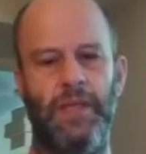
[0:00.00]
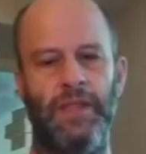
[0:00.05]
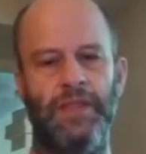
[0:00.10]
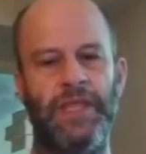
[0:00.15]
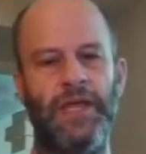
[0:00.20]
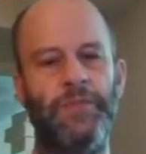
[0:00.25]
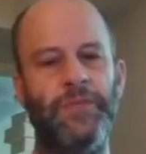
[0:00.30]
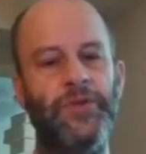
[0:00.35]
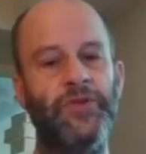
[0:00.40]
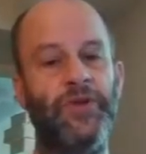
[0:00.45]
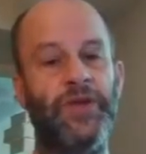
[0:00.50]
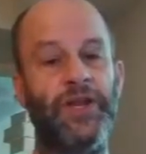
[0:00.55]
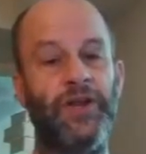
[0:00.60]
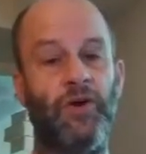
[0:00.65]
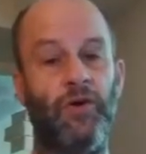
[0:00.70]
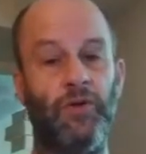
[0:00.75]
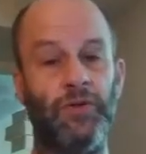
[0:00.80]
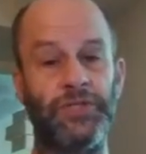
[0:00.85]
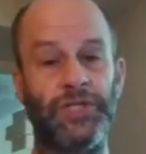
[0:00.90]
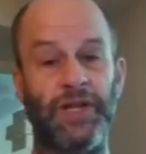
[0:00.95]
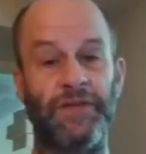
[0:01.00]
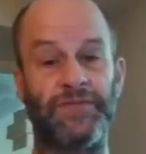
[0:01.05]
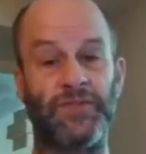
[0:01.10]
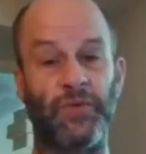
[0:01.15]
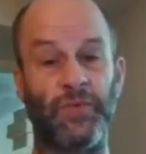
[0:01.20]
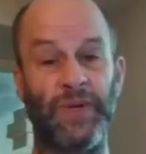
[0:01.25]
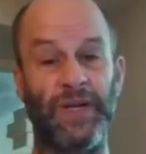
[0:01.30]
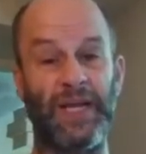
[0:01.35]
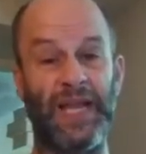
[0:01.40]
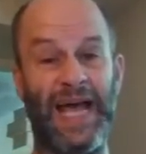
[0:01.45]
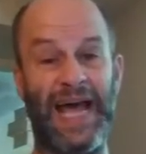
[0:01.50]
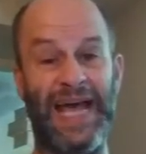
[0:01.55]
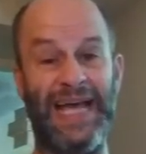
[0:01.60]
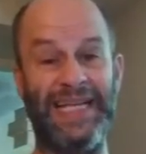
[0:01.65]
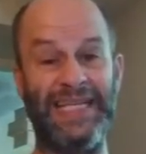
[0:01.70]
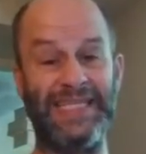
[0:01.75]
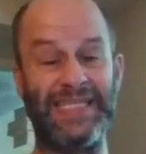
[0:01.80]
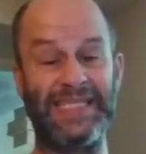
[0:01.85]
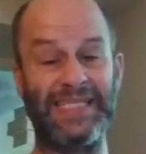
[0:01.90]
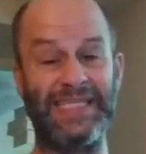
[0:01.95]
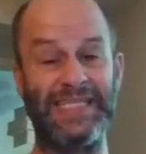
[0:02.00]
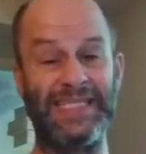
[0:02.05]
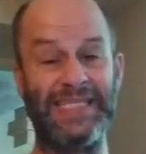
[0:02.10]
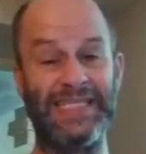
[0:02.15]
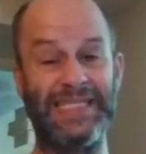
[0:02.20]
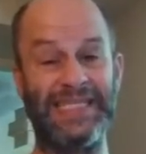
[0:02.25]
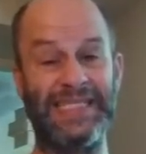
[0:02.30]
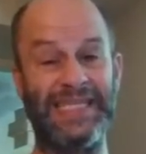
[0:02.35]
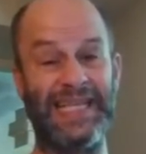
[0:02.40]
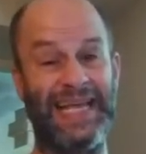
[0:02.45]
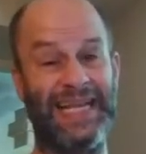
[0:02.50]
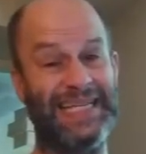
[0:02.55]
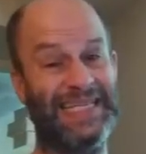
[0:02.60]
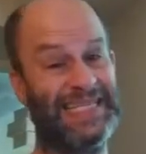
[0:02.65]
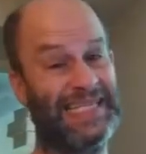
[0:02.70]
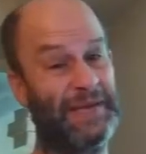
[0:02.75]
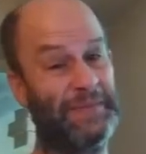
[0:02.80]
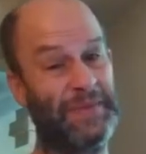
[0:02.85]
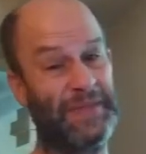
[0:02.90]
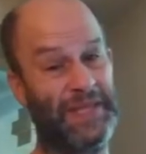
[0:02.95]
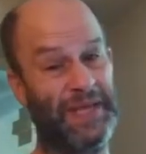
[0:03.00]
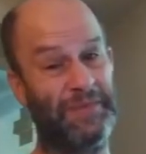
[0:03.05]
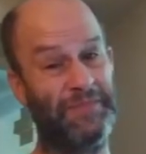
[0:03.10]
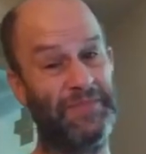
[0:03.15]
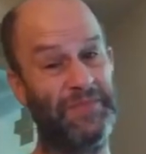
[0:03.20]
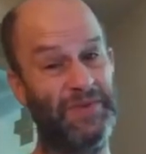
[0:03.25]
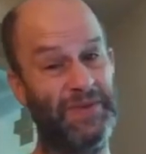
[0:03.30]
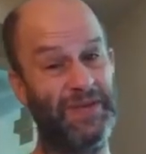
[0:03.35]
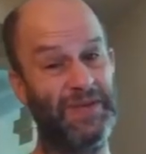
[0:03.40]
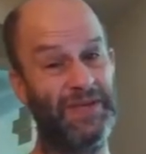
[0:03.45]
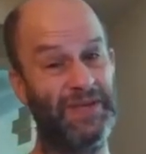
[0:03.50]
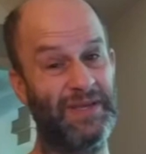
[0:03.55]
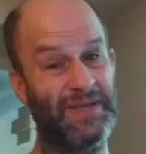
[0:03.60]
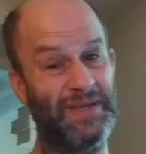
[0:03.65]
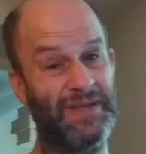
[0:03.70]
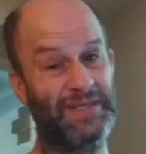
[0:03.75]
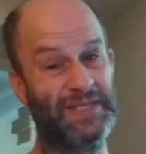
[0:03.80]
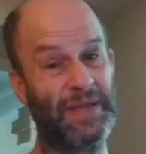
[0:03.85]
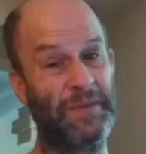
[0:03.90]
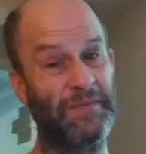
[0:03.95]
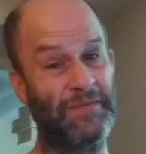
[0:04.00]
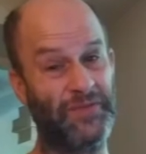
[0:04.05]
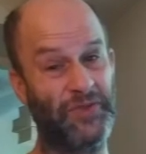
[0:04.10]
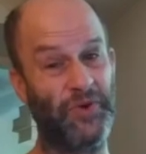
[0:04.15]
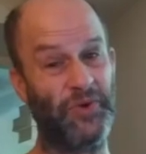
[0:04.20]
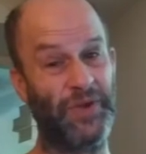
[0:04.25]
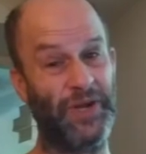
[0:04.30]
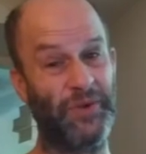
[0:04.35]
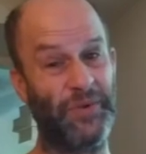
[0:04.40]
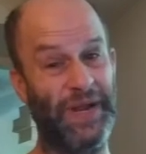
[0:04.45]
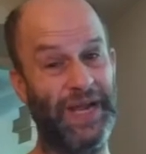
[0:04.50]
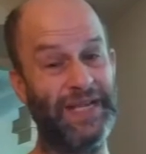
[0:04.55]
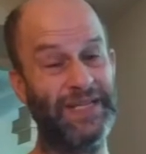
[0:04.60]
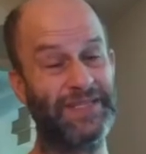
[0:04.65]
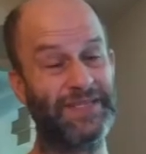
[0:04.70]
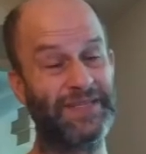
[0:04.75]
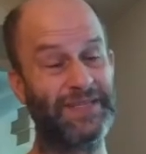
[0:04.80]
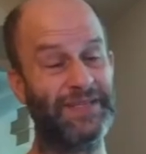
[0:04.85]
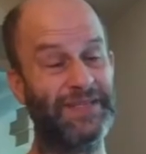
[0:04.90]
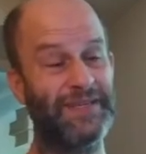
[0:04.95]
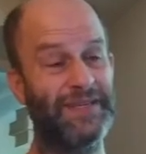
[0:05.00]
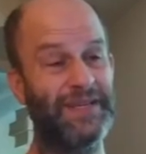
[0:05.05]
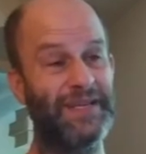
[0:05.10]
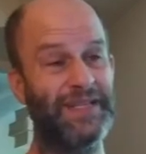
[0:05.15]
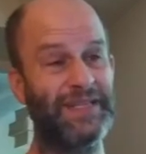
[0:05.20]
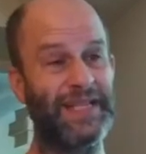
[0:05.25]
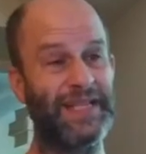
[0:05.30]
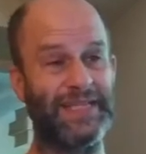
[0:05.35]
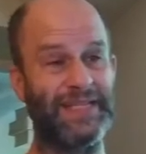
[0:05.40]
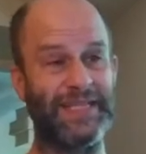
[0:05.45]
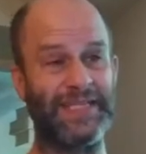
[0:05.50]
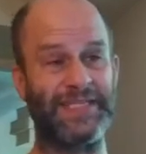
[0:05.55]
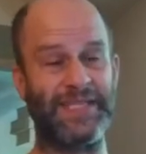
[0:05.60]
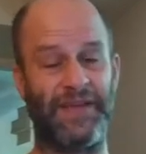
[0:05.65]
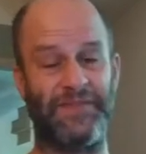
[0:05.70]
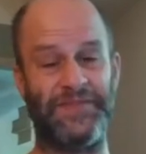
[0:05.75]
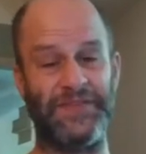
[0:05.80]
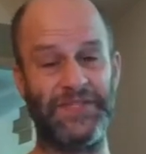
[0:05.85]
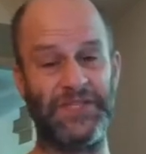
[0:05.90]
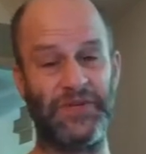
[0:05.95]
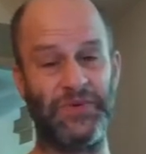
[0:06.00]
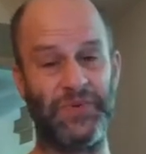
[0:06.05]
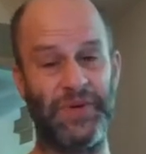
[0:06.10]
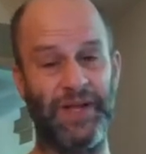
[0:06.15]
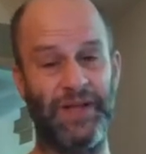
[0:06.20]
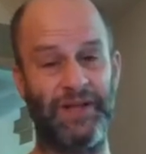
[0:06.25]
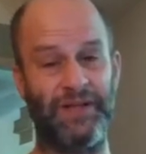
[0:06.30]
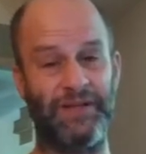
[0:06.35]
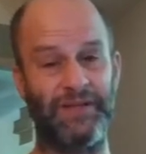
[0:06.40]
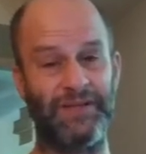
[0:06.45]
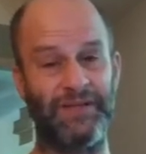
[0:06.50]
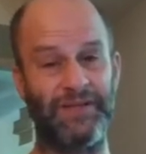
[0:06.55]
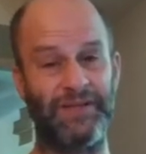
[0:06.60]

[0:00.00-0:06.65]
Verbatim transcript: Then when you get old enough to realize at least some of them, some of you anyways, that this stuff isn't real.